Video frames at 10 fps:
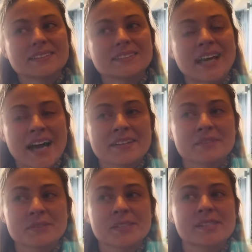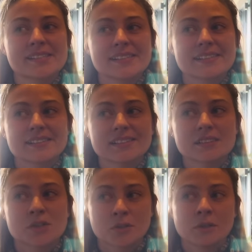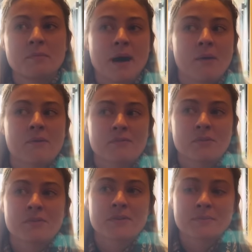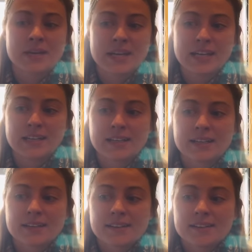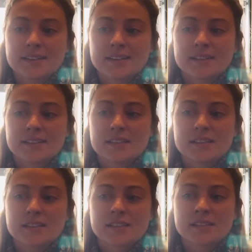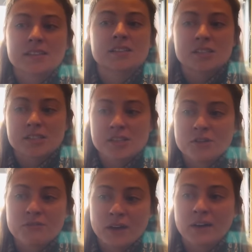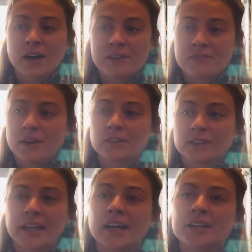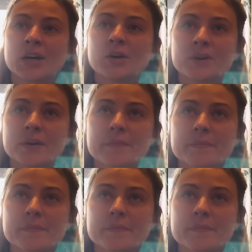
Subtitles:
that was truly powerful for me. Because it just, I felt like, I know,